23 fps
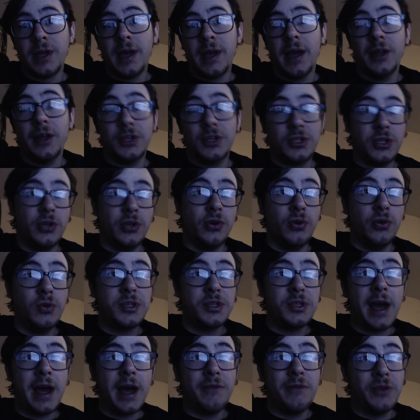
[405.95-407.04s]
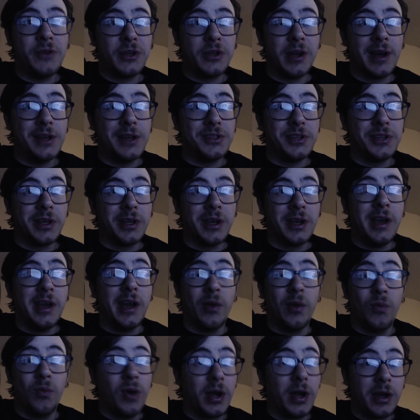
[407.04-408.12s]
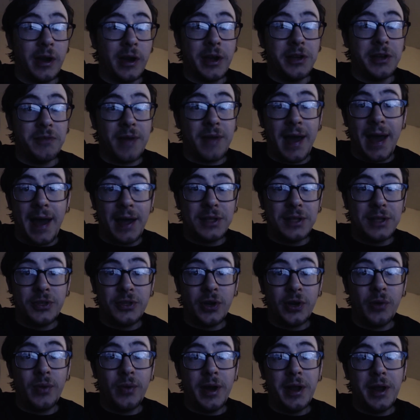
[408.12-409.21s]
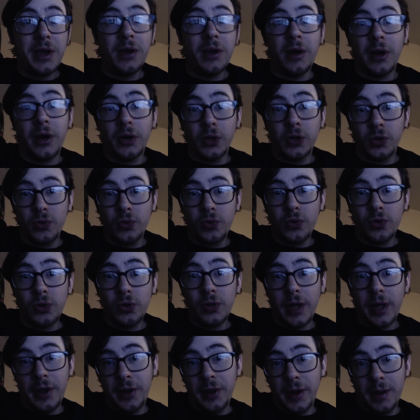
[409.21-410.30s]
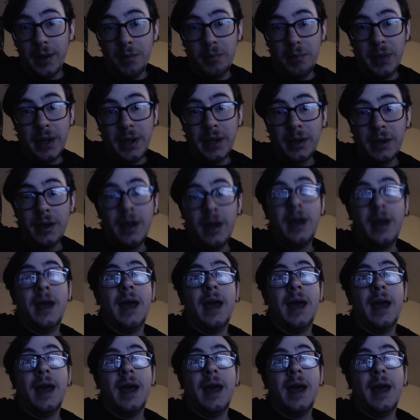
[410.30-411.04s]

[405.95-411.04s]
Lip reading: and see who's advertising and what kind of ads they're running on Google and on Bing.